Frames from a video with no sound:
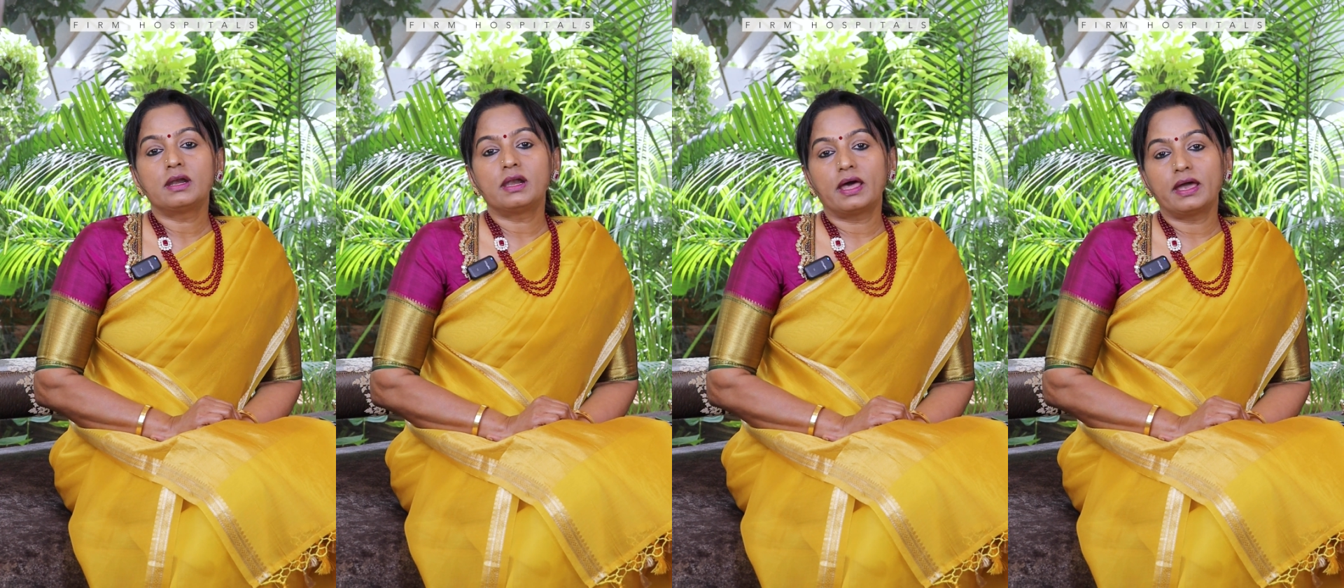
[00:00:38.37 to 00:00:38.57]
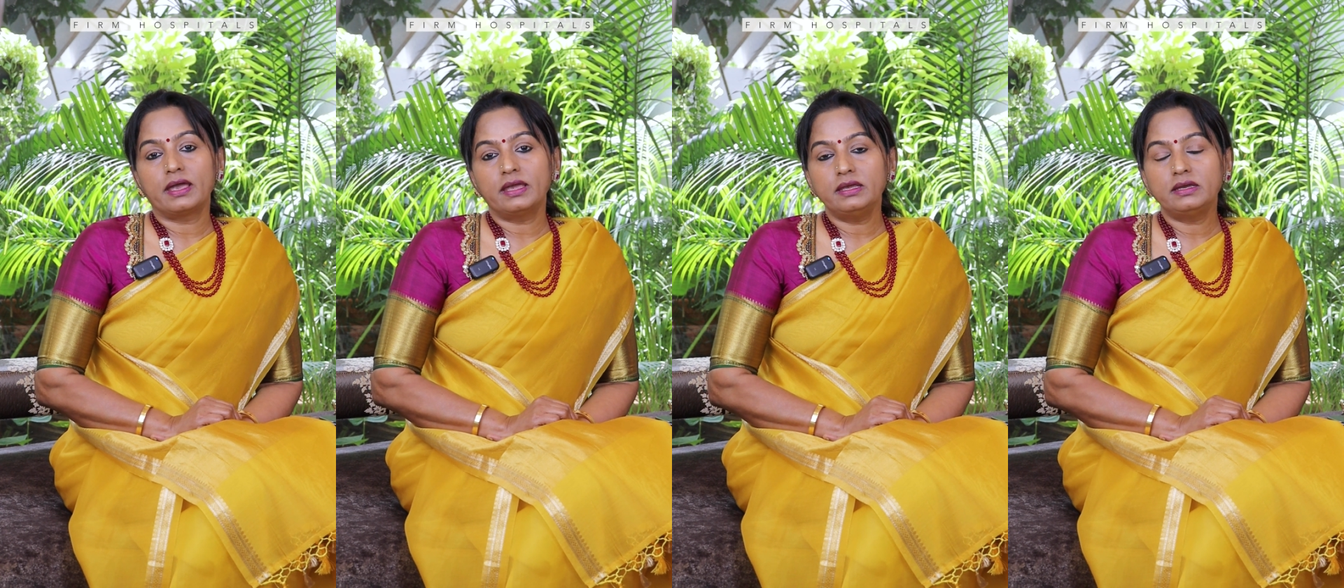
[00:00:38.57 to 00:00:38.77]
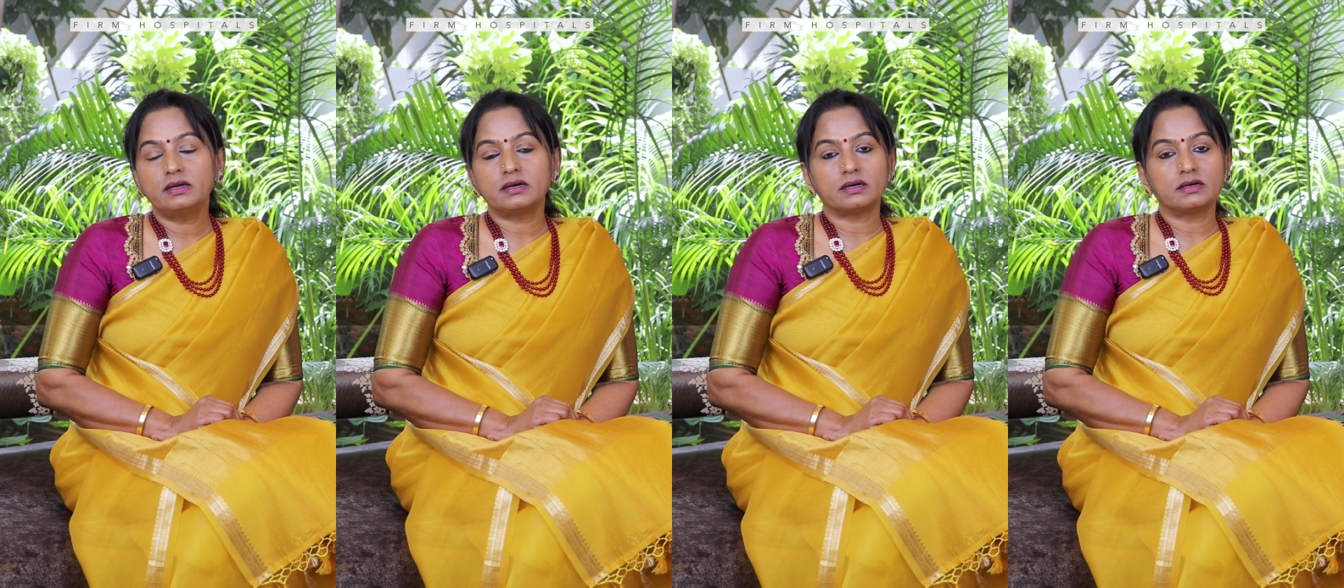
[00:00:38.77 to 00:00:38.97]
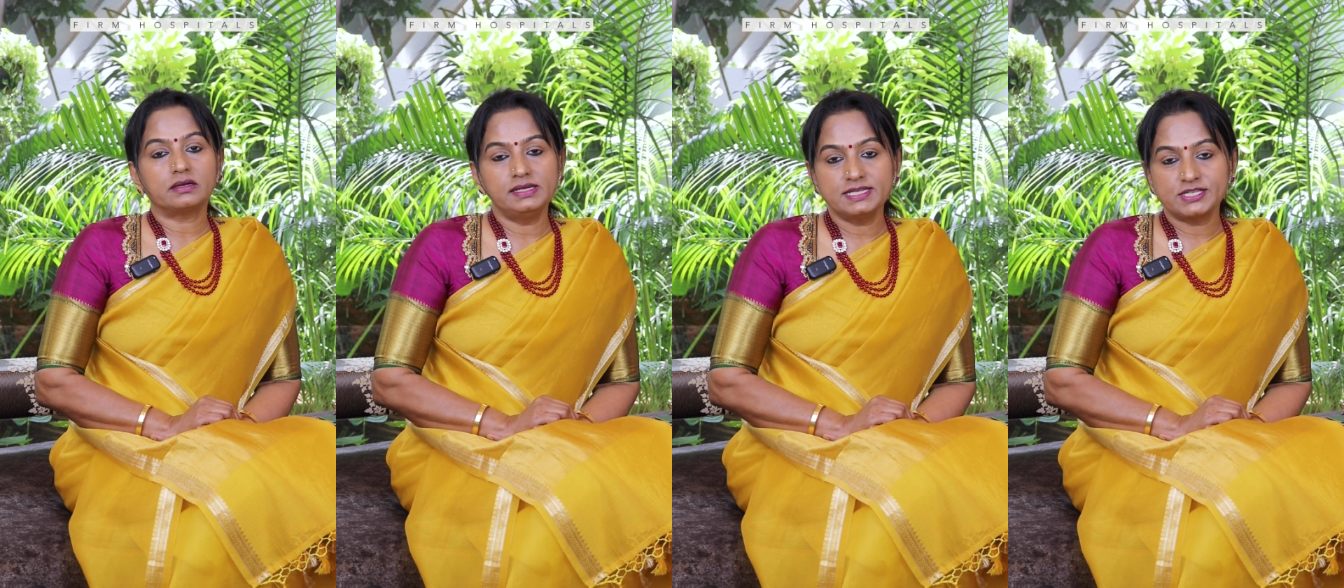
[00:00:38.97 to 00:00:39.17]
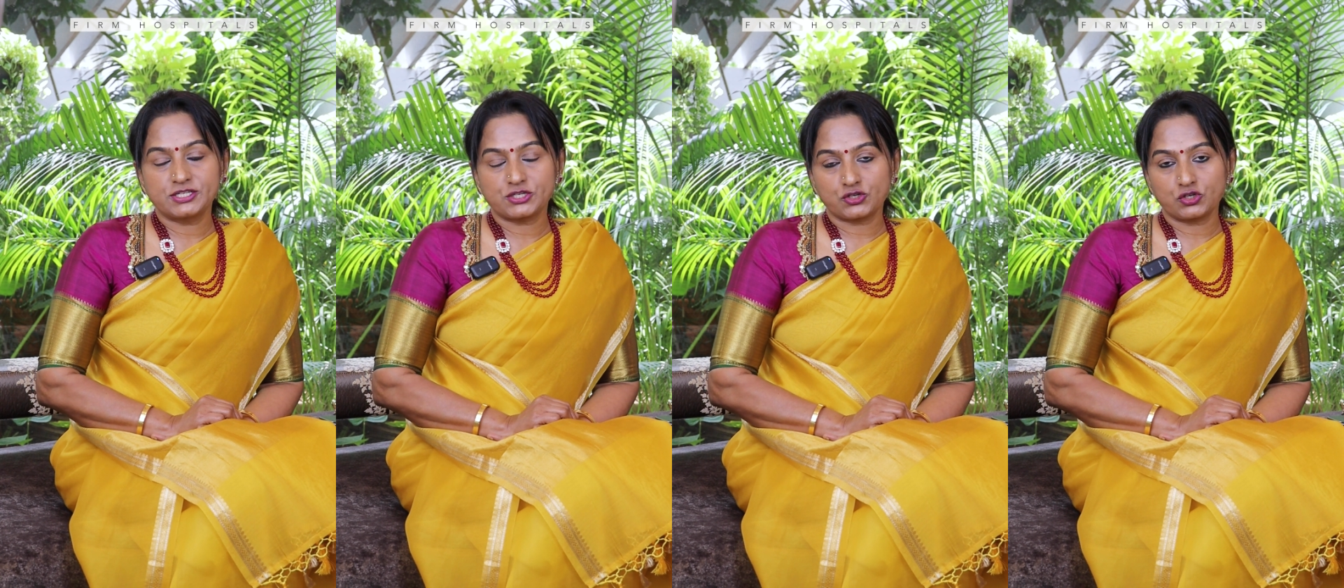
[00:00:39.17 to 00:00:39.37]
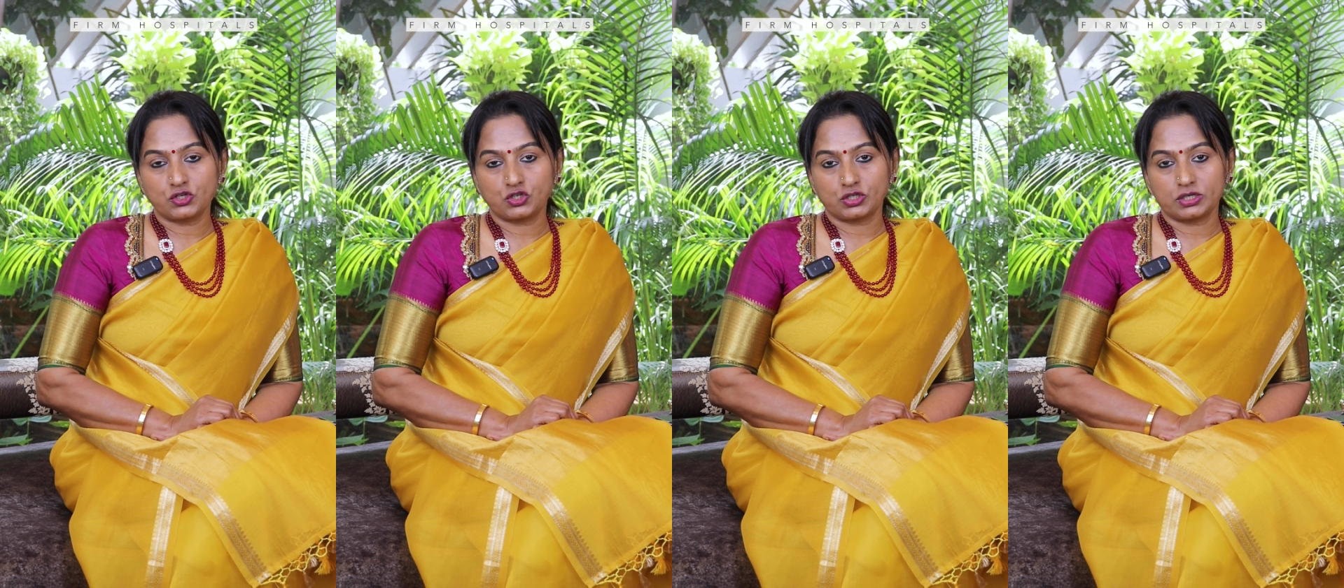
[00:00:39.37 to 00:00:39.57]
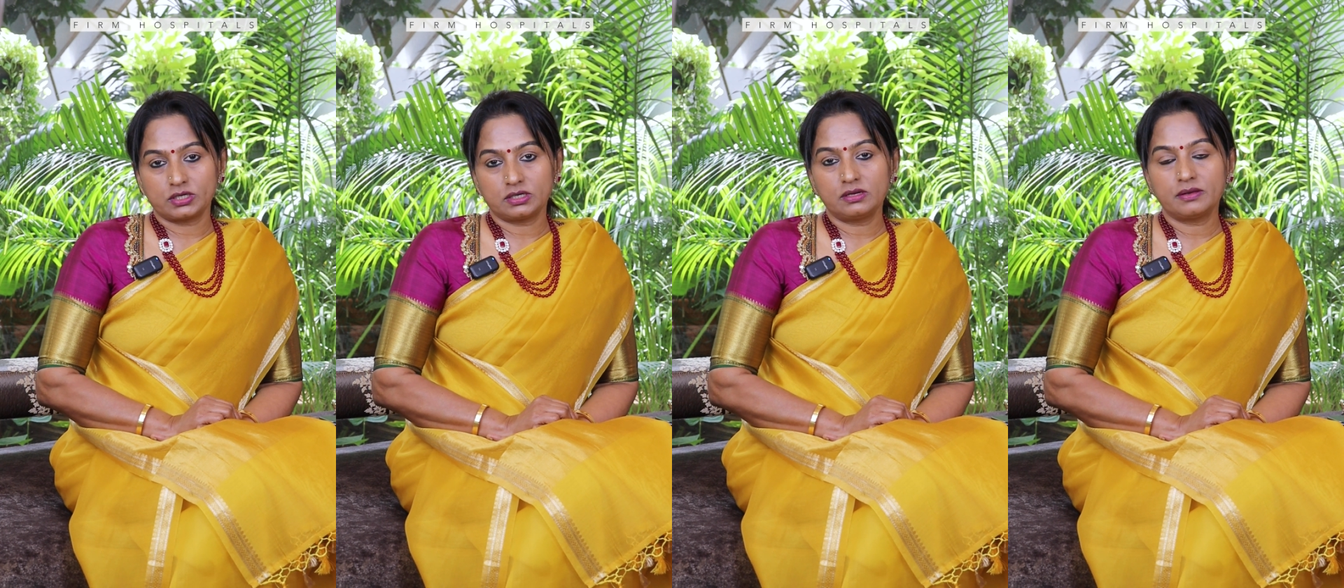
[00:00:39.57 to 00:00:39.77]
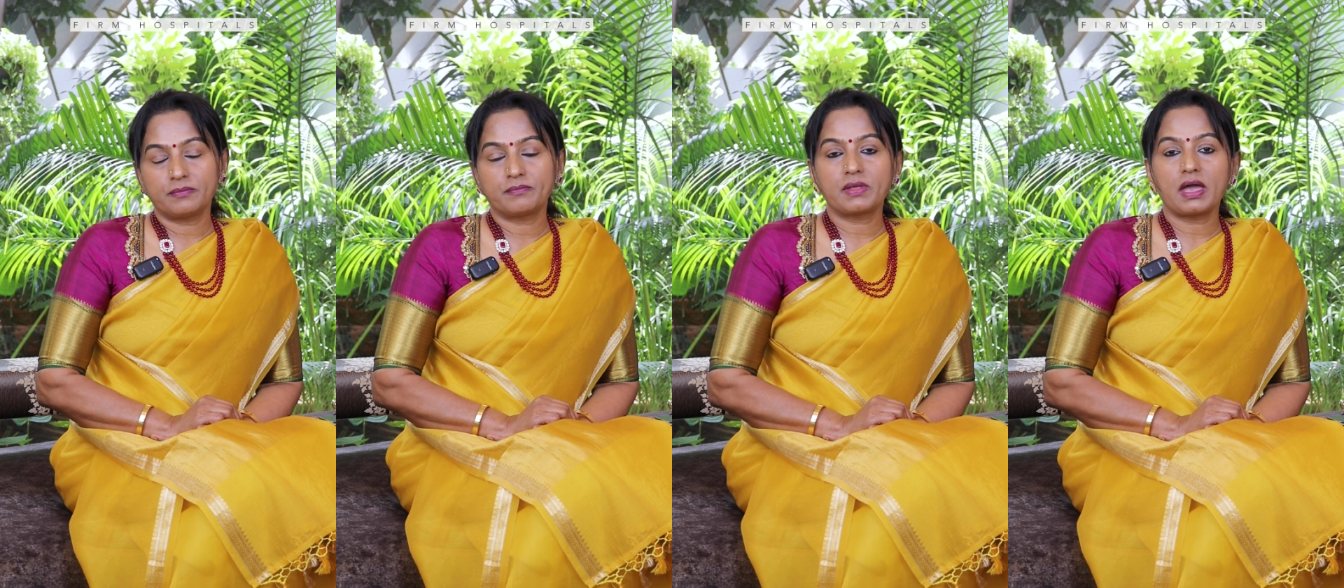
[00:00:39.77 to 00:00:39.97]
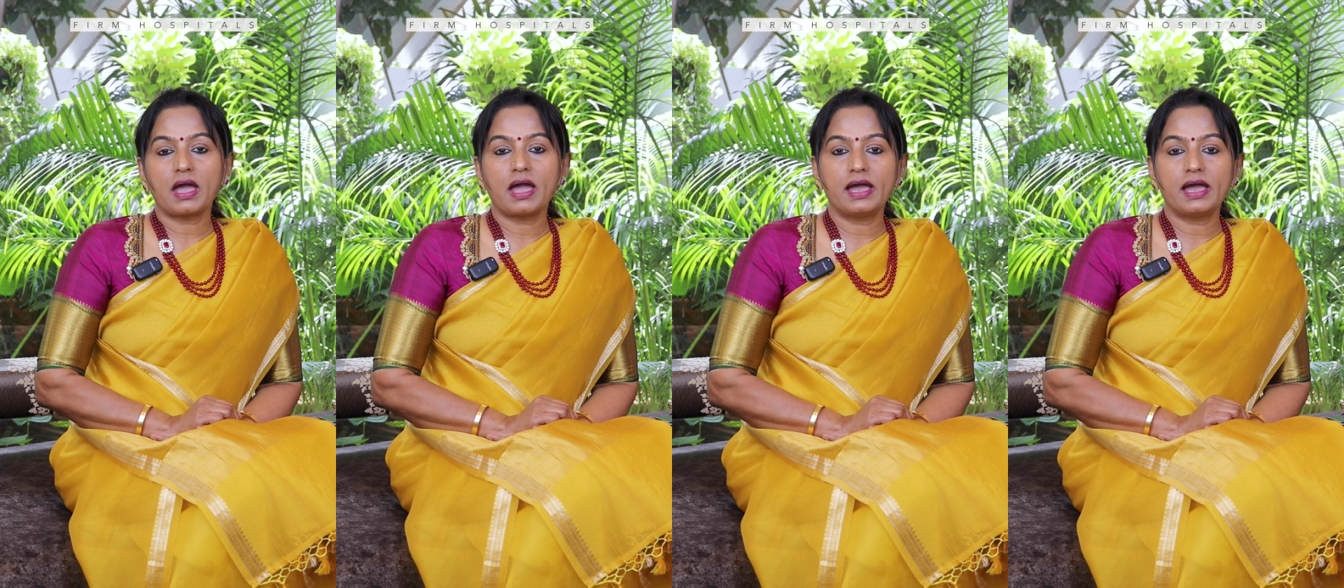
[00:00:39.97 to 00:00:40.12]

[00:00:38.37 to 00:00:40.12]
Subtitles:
like estrogen,